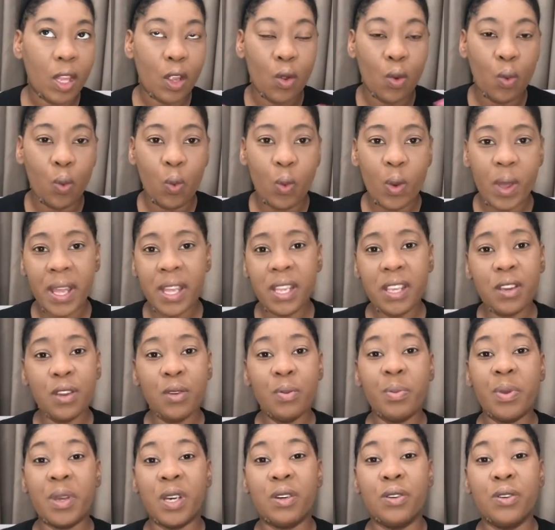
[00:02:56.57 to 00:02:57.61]
when you
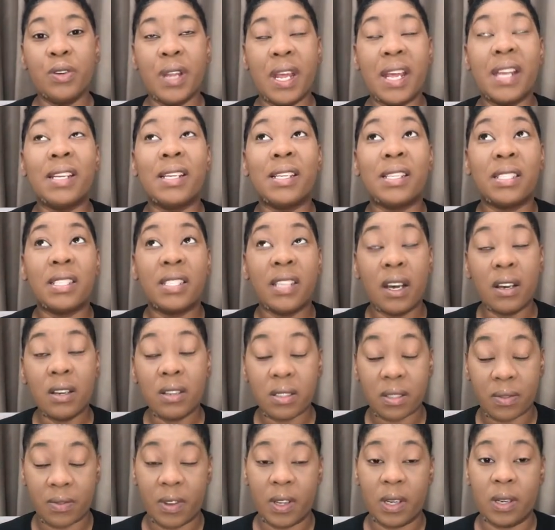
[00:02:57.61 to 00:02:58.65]
build in the
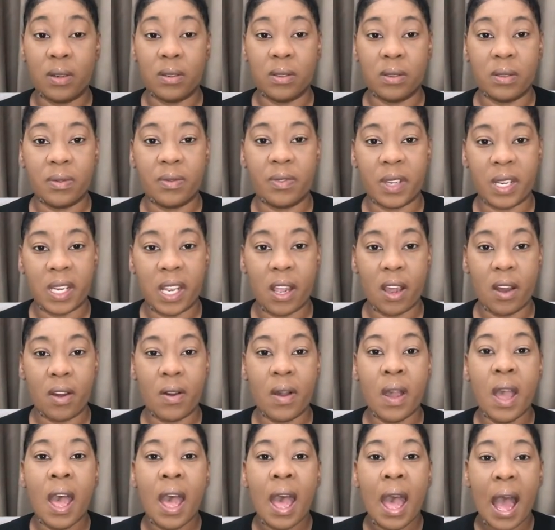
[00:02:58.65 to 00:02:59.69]
sales funnel
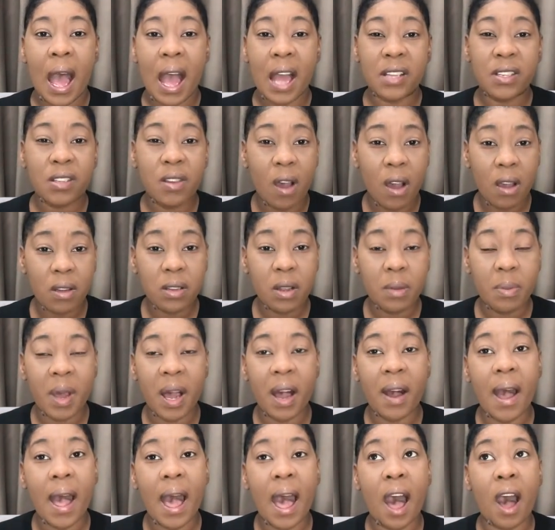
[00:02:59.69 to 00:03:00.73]
video, I talked
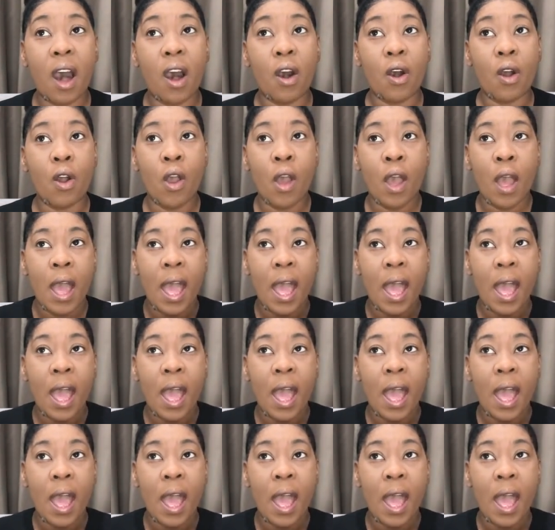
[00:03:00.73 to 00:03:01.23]
about how